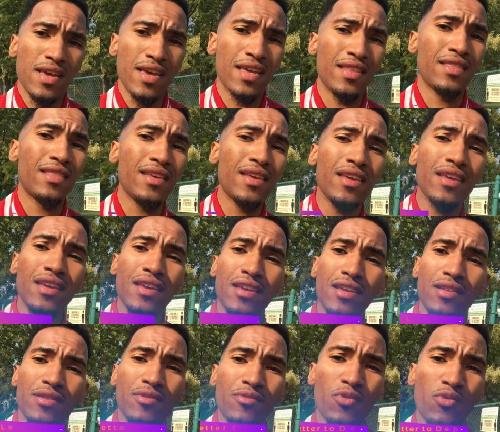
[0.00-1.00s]
And then
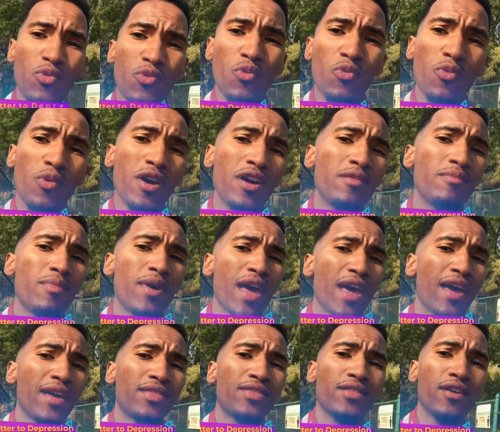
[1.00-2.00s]
one
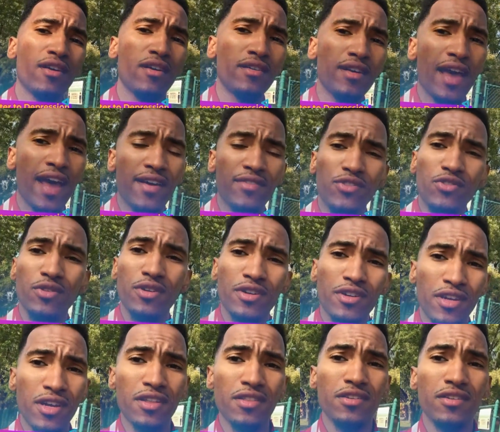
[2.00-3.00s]
bad thought after
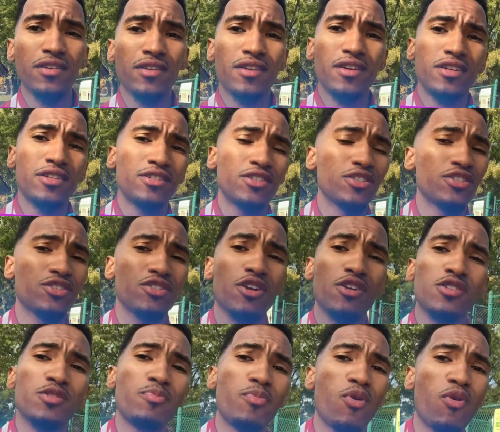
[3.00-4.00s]
another just
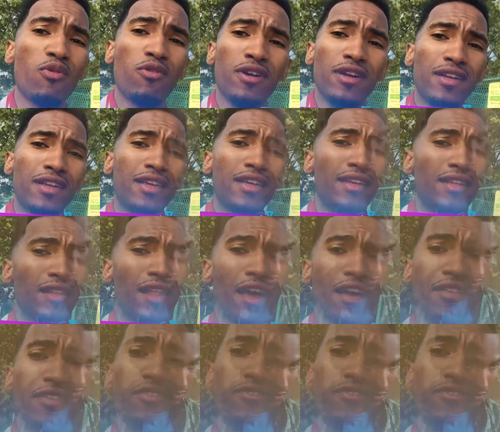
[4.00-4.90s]
starts pouring in like a